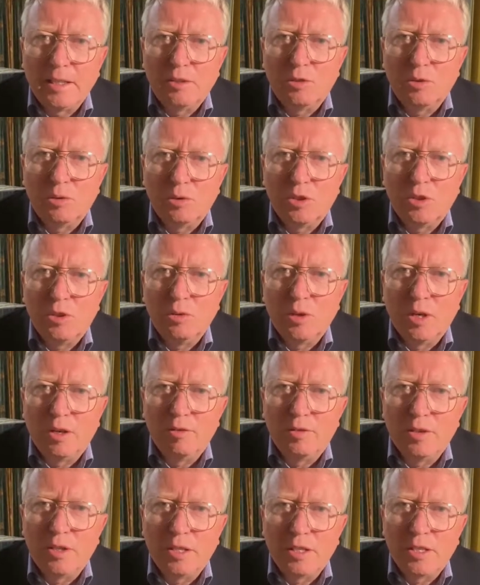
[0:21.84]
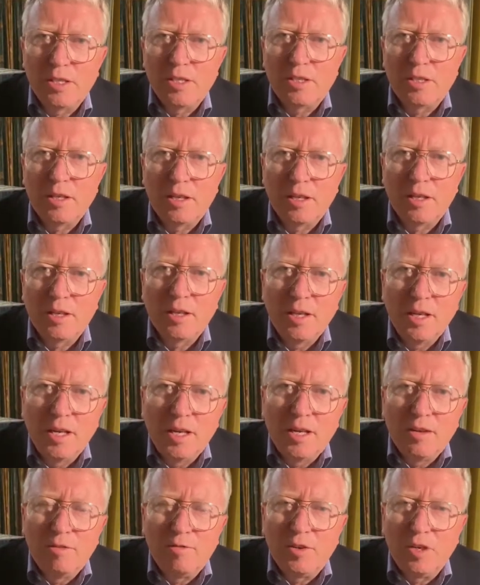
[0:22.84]
talk to you over this
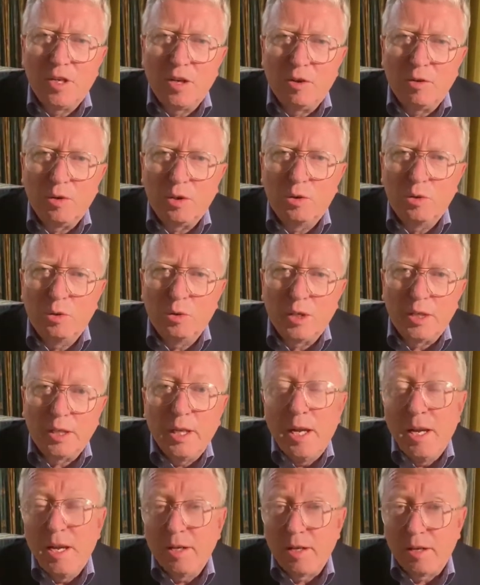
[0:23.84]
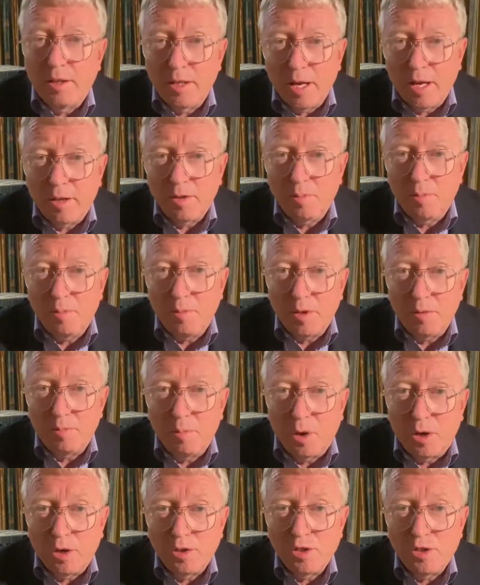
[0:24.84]
video recording. Now, the other
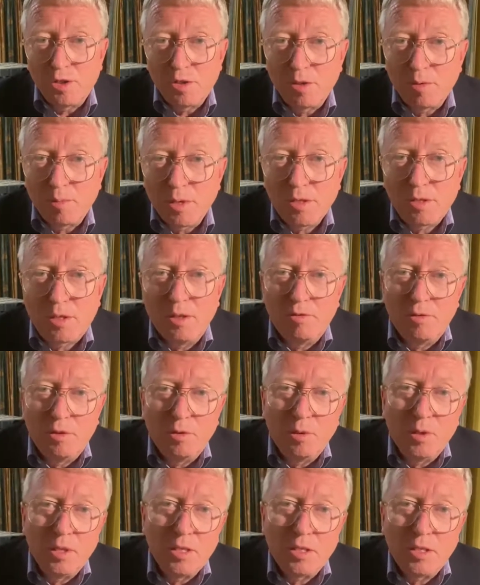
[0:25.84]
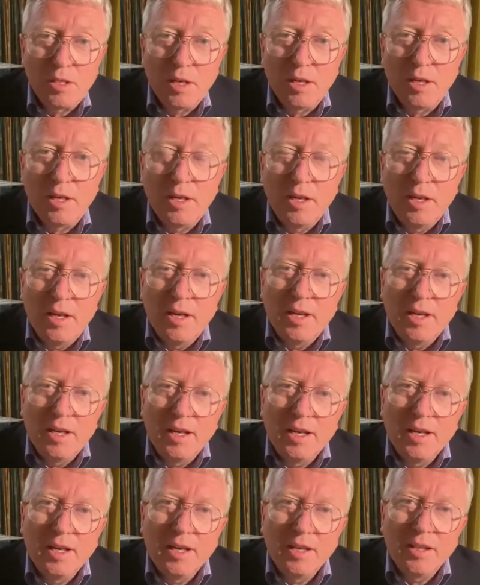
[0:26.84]
apologies I must give you is that
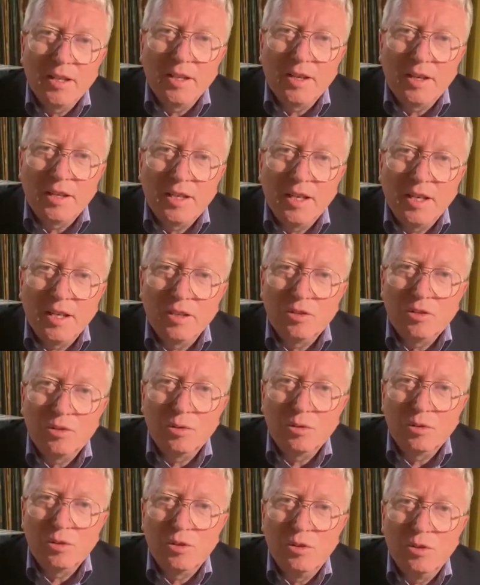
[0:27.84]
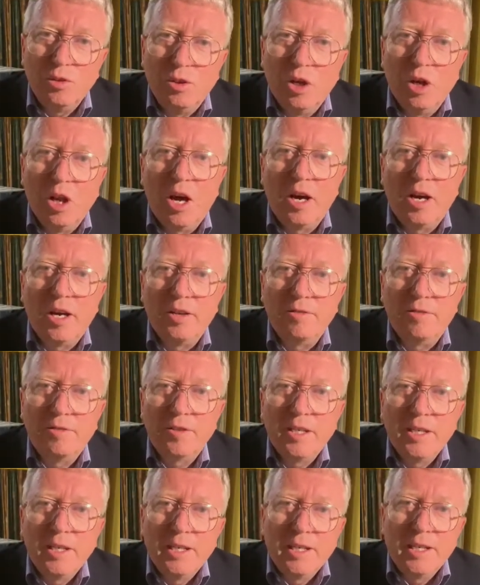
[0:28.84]
I can't talk to you live.
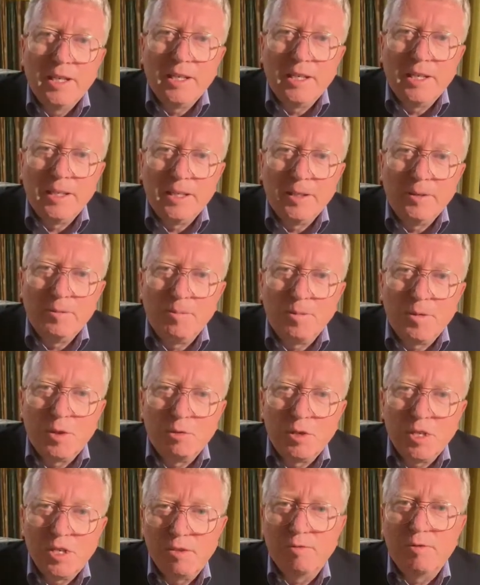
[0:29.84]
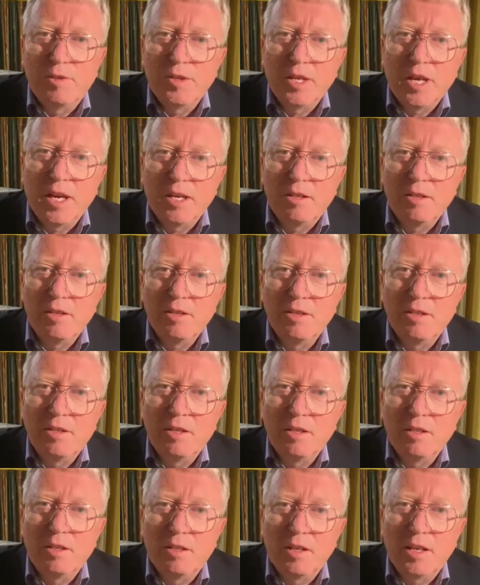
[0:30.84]
The reason for that is
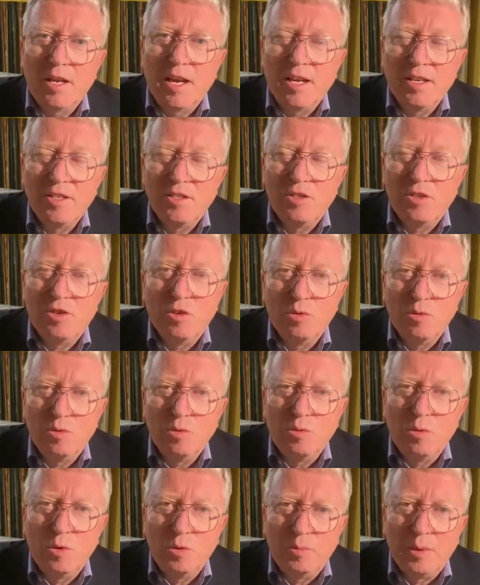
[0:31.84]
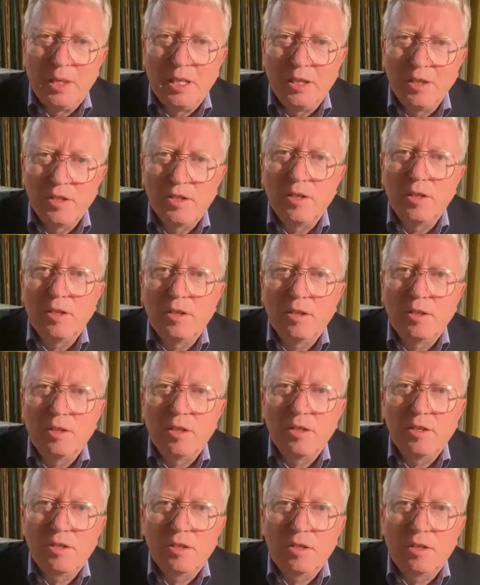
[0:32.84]
that as you will be listening to
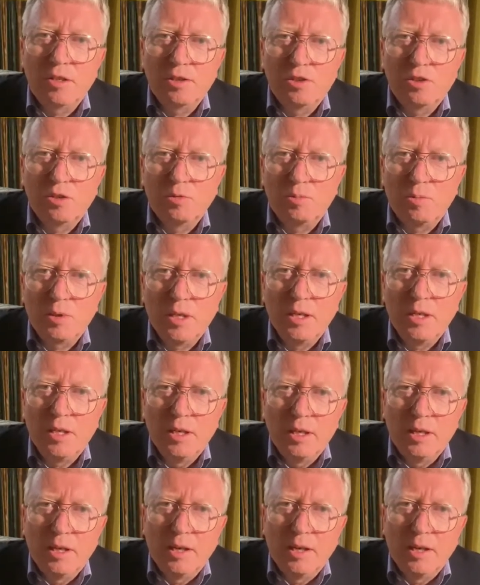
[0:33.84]
this, I should be